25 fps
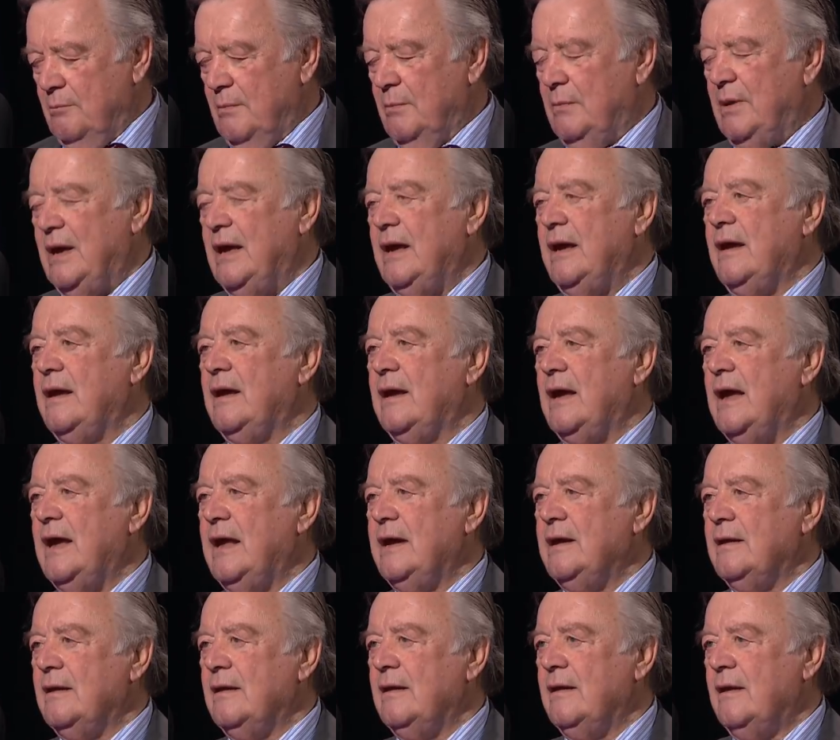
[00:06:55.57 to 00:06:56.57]
being
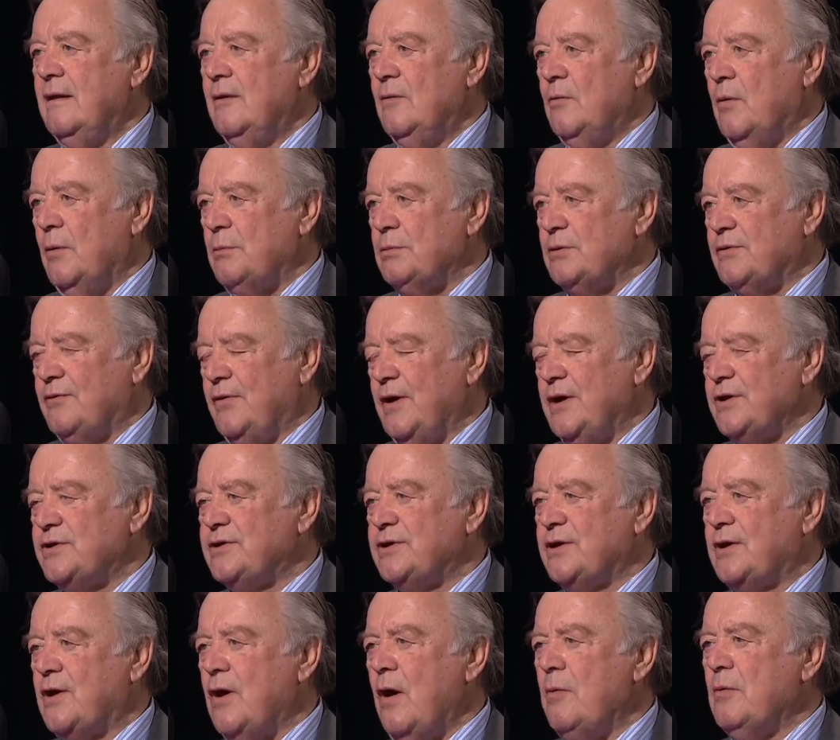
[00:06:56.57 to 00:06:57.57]
in what was
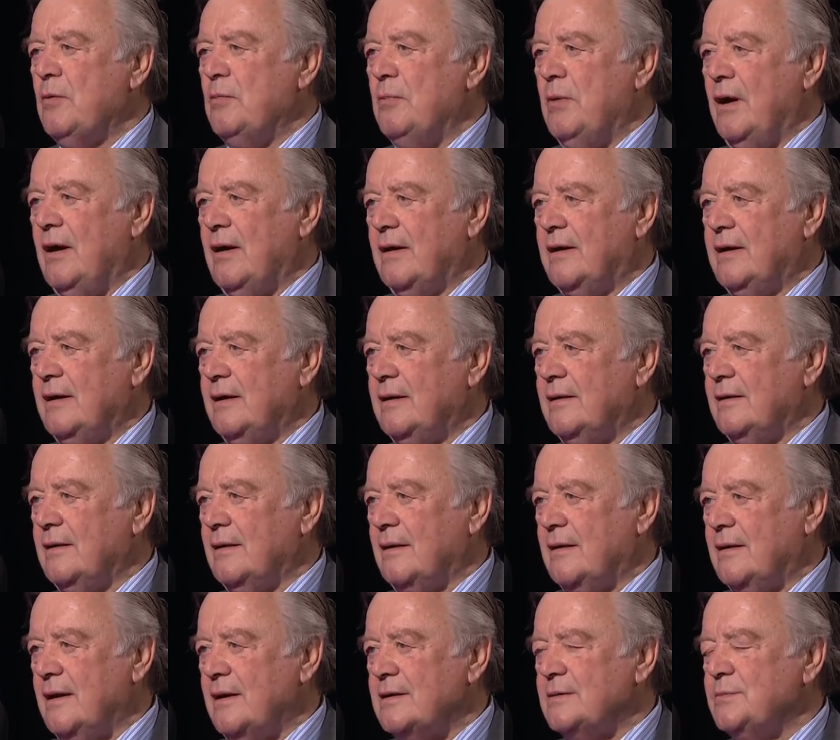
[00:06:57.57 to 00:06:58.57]
first the common market,
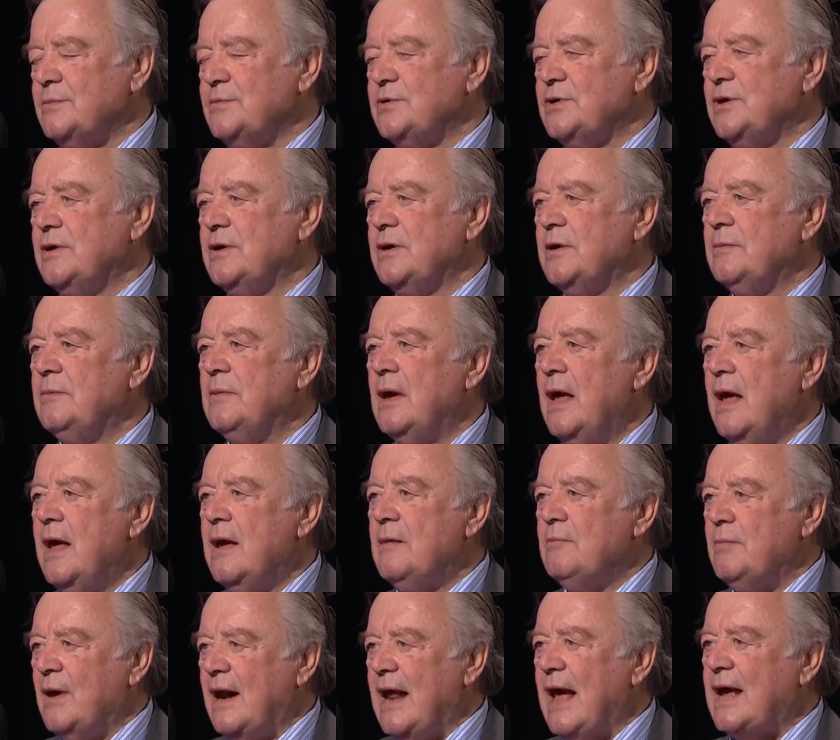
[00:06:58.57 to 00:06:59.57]
the customs union,
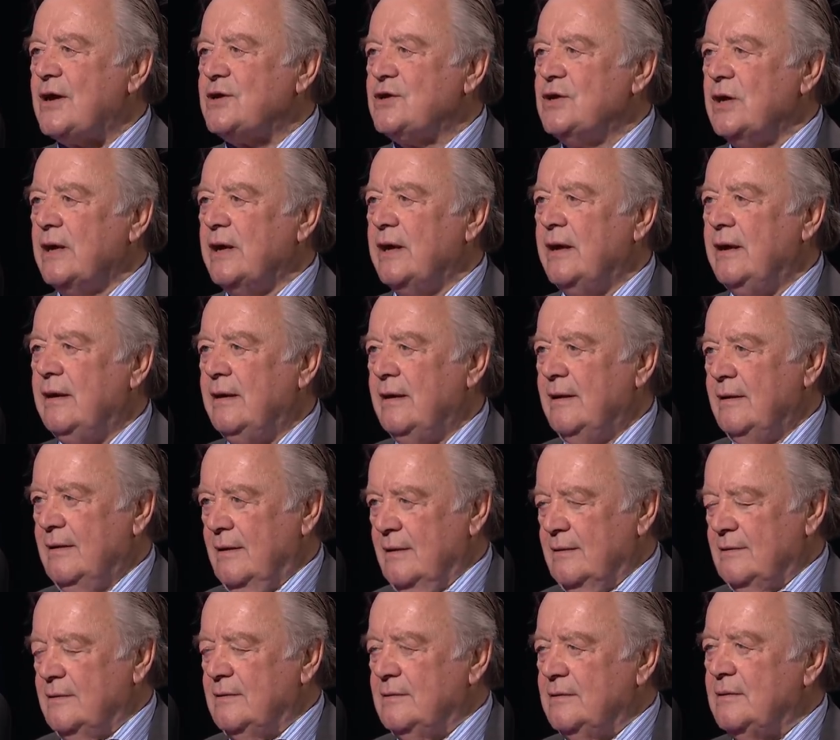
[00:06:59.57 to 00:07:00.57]
but actually
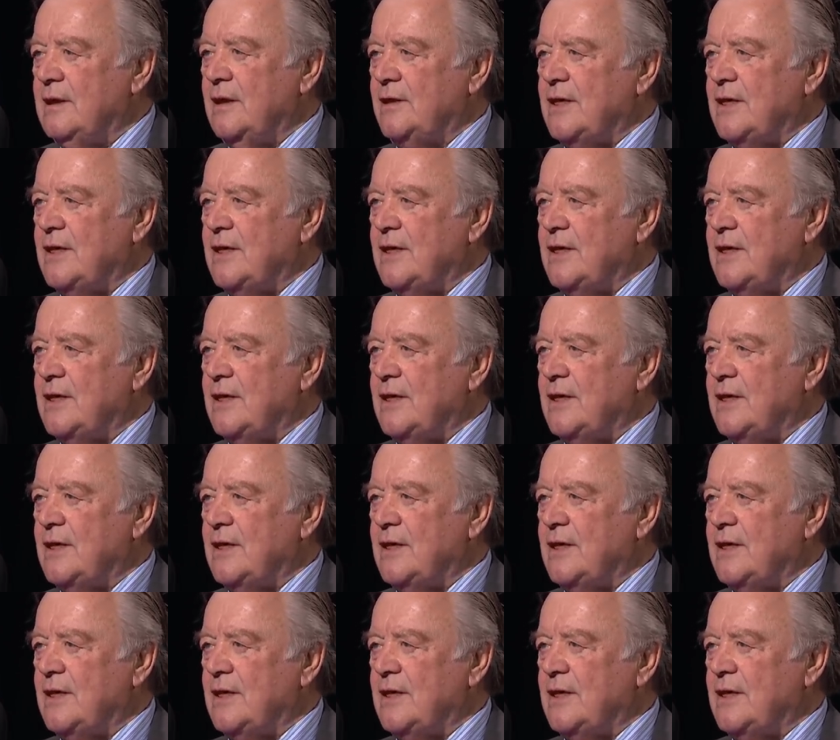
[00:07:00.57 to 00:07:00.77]
the